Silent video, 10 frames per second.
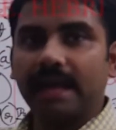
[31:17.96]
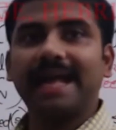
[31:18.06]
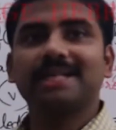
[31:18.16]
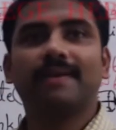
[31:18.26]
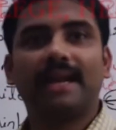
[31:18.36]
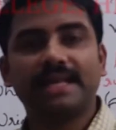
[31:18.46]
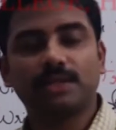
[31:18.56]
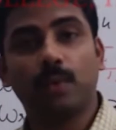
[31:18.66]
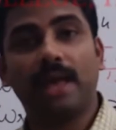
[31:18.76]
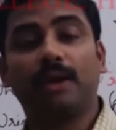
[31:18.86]
as well as we
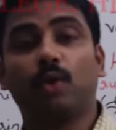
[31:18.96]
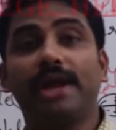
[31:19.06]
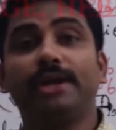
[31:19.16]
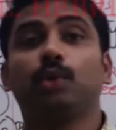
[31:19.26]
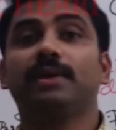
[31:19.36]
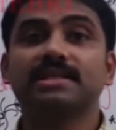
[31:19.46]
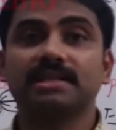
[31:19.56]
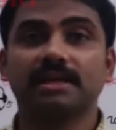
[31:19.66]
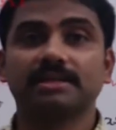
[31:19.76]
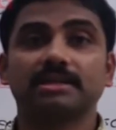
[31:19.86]
are going to
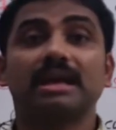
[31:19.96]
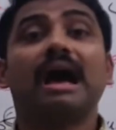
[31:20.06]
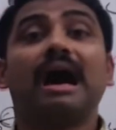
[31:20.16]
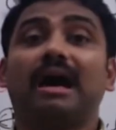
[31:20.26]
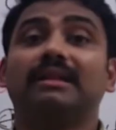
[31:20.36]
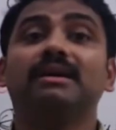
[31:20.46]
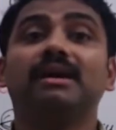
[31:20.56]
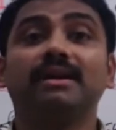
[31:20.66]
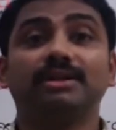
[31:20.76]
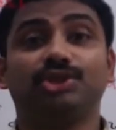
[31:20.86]
discuss
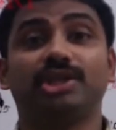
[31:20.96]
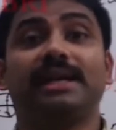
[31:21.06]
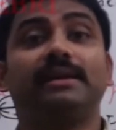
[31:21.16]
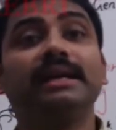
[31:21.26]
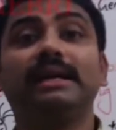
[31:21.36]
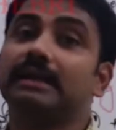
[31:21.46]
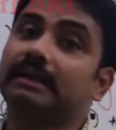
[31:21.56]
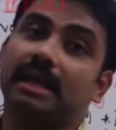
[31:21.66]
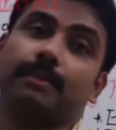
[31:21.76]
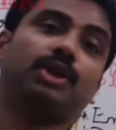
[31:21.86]
other genetic
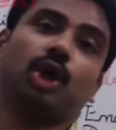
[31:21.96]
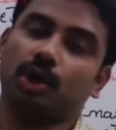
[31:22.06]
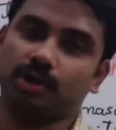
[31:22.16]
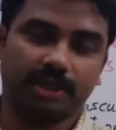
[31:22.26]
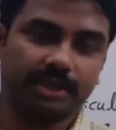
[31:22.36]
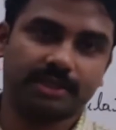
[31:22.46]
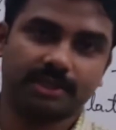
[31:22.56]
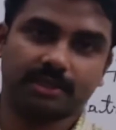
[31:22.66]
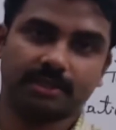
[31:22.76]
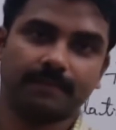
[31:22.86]
terminologies.